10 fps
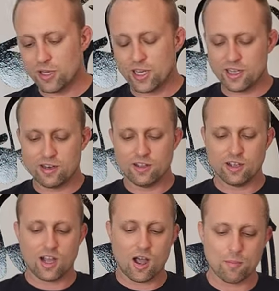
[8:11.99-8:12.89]
my head,
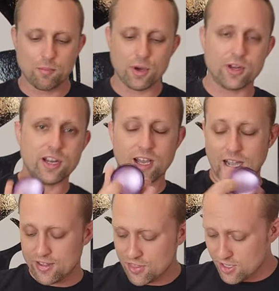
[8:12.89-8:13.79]
um, but yeah,
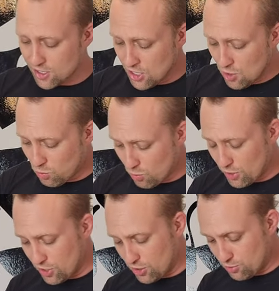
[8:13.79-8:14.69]
I think what we're
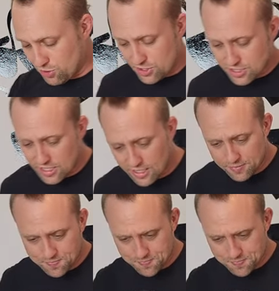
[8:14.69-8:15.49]
gonna do with this guy